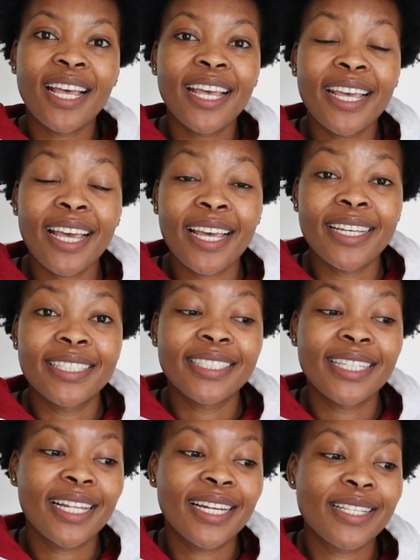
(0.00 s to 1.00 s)
Hey
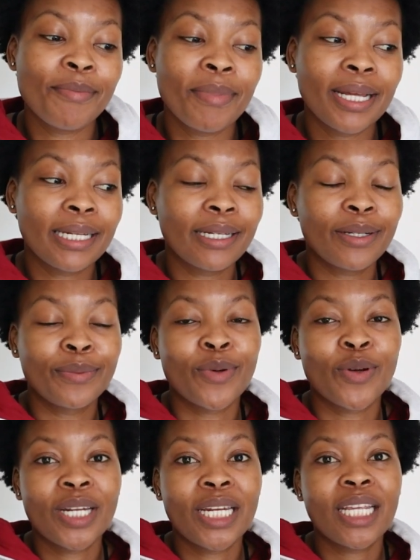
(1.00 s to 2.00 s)
guys, it is a Monday
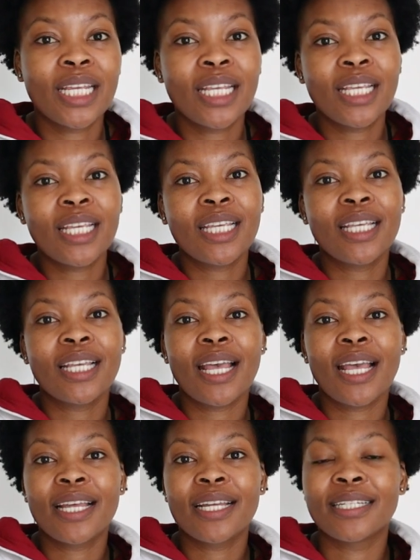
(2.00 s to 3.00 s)
morning
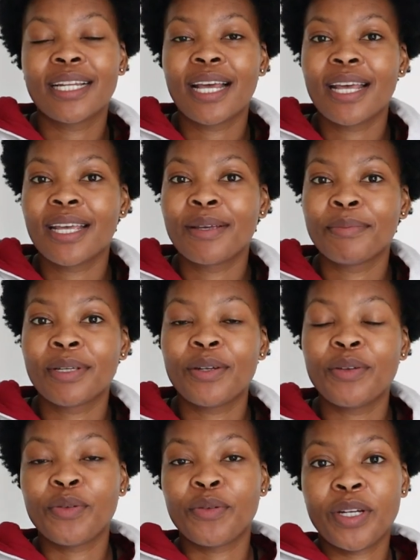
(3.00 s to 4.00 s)
and I am
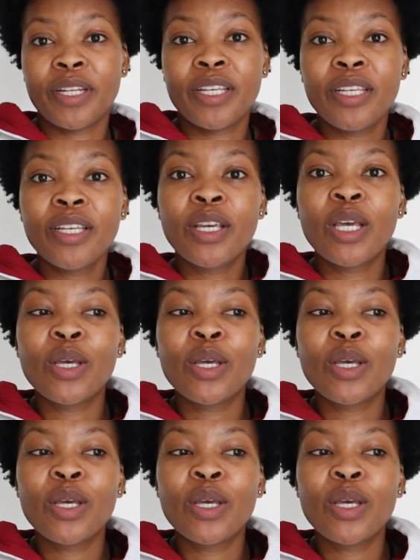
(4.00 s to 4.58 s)
getting ready